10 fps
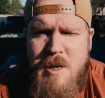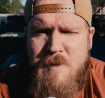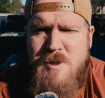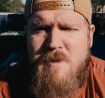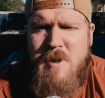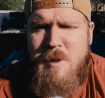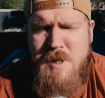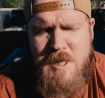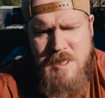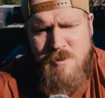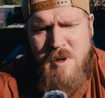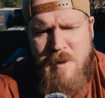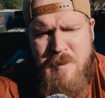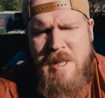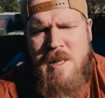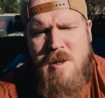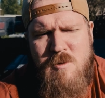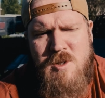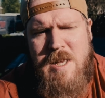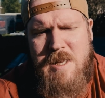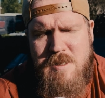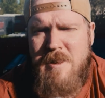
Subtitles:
Now, first of all, the bodies. What I mainly use is